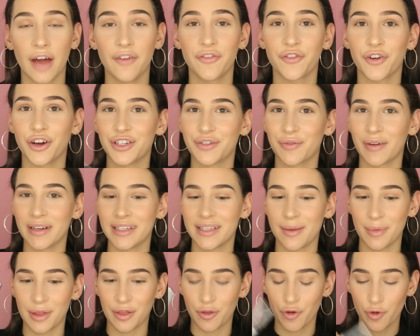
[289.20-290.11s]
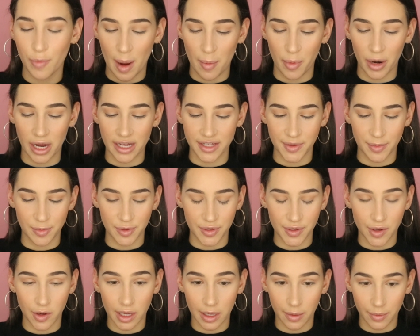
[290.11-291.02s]
I forgot to run something through my brows, so I'm
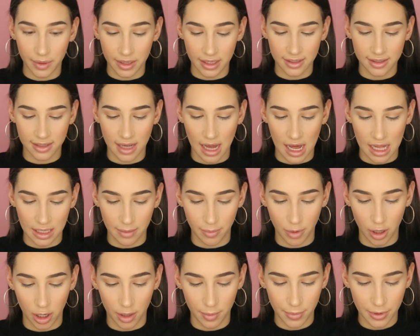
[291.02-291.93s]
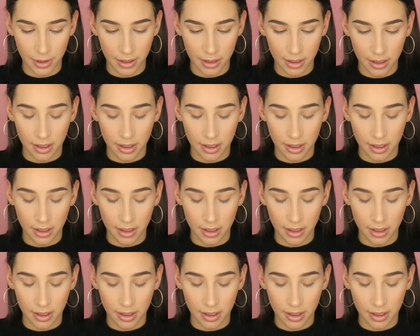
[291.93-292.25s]
just going with this ColourPop